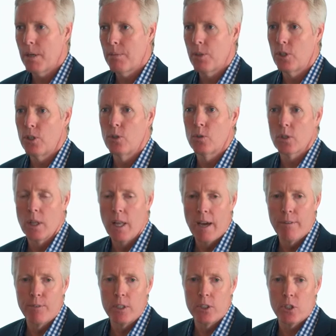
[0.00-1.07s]
able to use
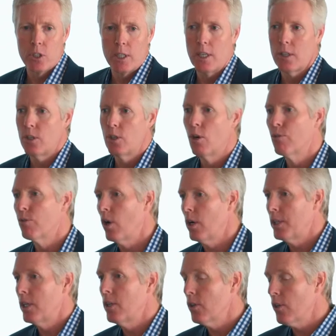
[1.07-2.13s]
leverage to get the overall
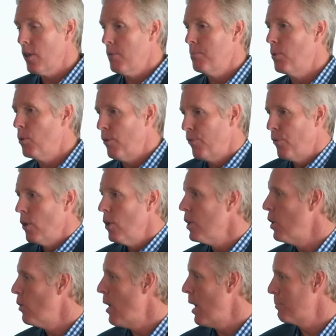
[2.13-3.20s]
yield on the
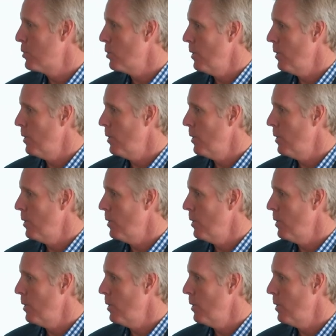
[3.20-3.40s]
portfolio up